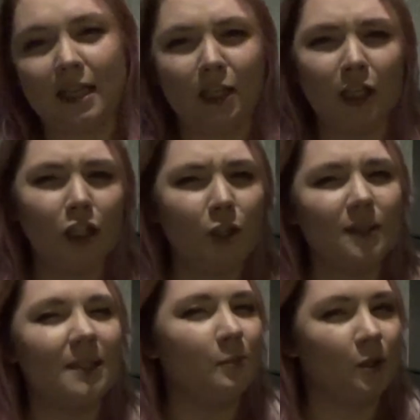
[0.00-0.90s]
You can use
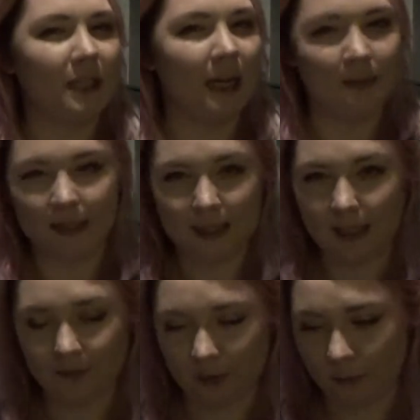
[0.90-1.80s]
this more times in a day
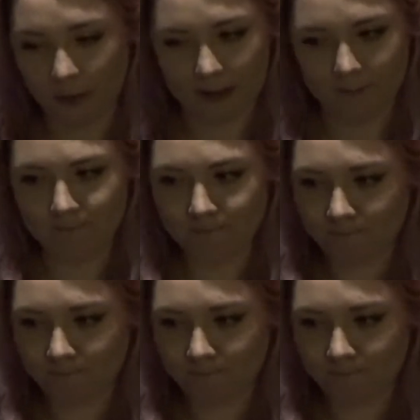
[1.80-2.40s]
for some reason.